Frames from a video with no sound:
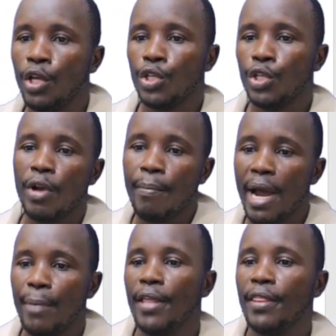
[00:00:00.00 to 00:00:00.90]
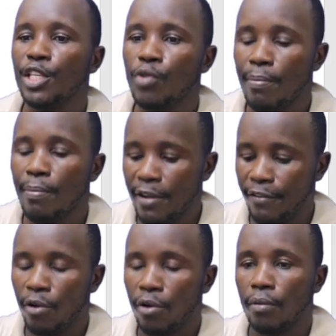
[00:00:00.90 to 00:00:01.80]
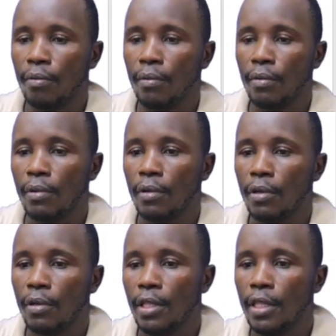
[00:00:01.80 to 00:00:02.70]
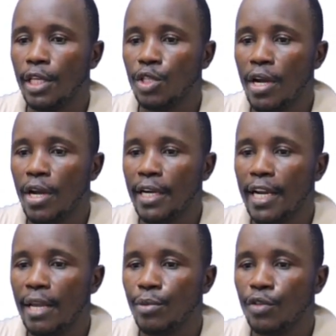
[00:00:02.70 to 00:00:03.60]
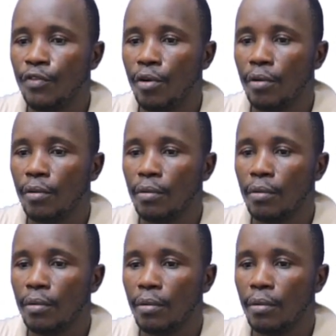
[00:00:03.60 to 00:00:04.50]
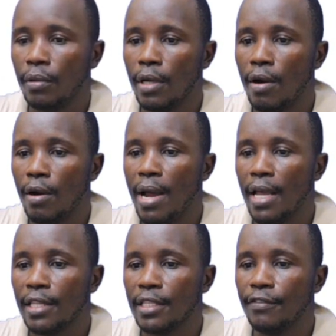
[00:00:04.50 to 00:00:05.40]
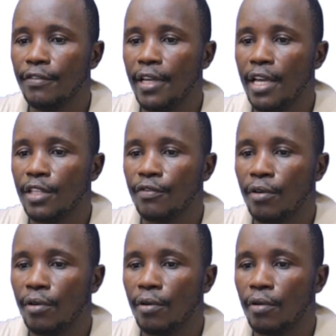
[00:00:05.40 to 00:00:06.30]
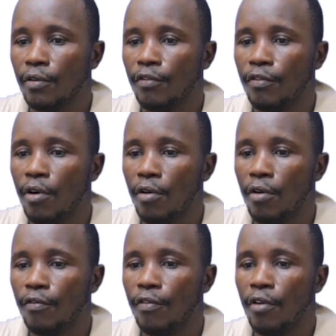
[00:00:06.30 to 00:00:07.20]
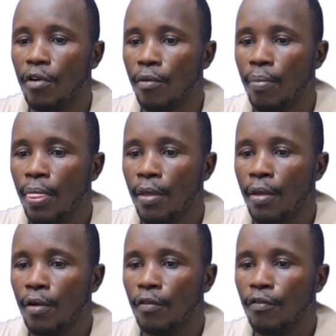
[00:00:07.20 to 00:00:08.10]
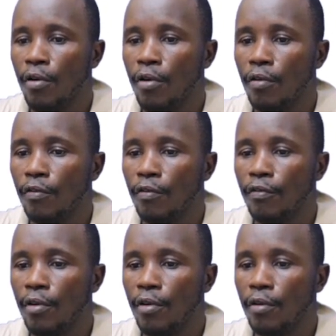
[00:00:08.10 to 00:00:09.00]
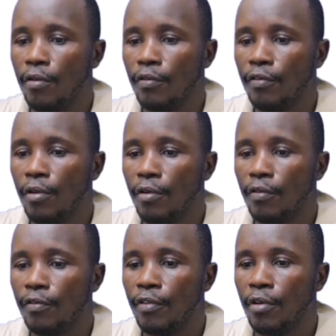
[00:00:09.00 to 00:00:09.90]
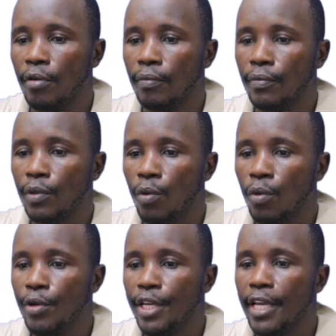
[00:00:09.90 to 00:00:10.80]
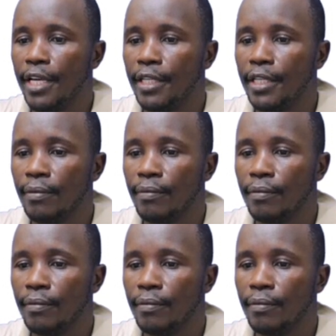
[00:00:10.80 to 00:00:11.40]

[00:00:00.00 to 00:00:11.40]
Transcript: So I multiply this one by 4. This one times 4. Our balancing figure is 4. 4, 4, 4, 4, 4, 4. What do we get here?